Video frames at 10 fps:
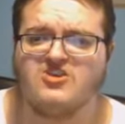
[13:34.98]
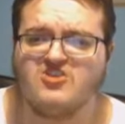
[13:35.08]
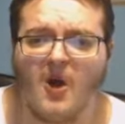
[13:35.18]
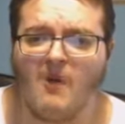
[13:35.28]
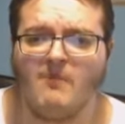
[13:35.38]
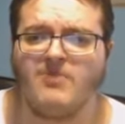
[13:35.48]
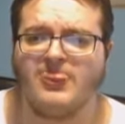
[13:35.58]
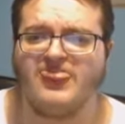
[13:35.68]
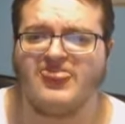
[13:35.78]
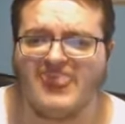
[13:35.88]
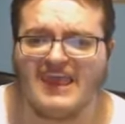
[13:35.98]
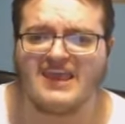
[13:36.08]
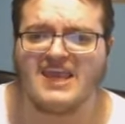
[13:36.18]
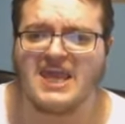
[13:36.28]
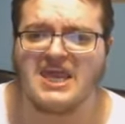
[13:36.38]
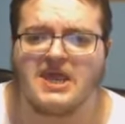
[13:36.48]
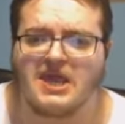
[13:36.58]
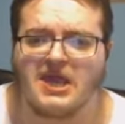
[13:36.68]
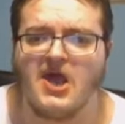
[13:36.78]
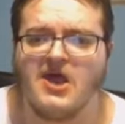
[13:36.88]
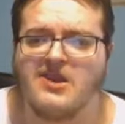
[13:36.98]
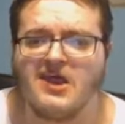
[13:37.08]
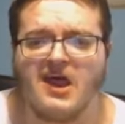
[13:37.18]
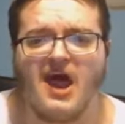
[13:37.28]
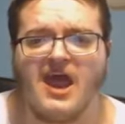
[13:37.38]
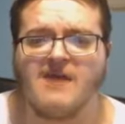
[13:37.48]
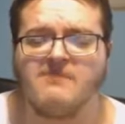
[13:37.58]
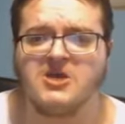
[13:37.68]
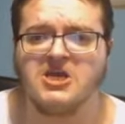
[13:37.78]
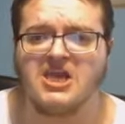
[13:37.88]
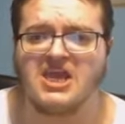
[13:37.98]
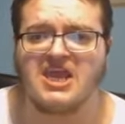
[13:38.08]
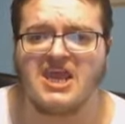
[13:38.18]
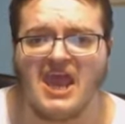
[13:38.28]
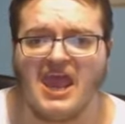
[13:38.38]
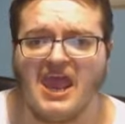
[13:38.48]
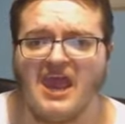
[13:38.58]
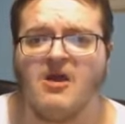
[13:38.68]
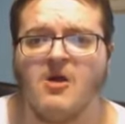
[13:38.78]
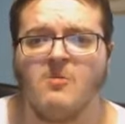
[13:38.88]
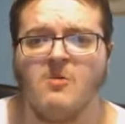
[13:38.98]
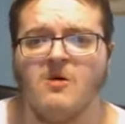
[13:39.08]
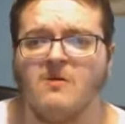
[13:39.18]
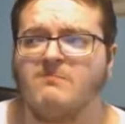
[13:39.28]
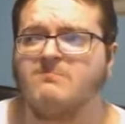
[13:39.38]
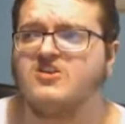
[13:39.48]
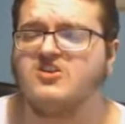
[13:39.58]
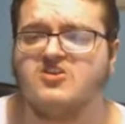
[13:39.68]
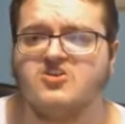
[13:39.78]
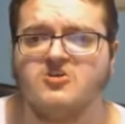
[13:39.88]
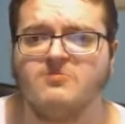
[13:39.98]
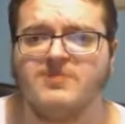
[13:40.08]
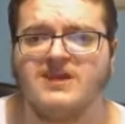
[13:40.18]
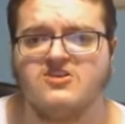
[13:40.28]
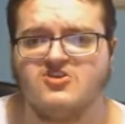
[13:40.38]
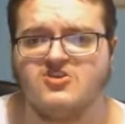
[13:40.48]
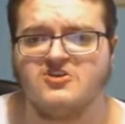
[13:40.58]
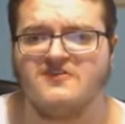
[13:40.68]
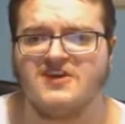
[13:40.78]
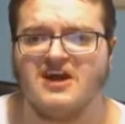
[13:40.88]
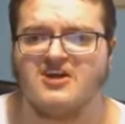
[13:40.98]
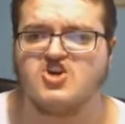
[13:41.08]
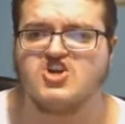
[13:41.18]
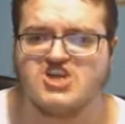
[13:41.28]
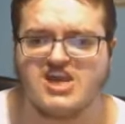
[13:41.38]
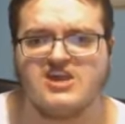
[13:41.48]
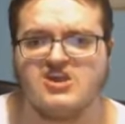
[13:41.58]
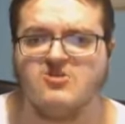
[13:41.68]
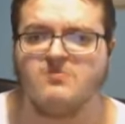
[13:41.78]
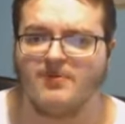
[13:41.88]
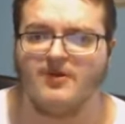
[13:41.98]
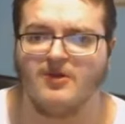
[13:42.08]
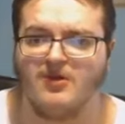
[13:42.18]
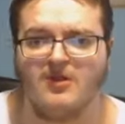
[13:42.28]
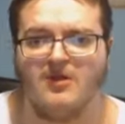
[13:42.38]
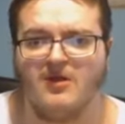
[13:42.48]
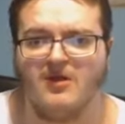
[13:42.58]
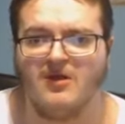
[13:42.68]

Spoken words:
stop thinking that I am gonna care what stupid juvenile shit you pull.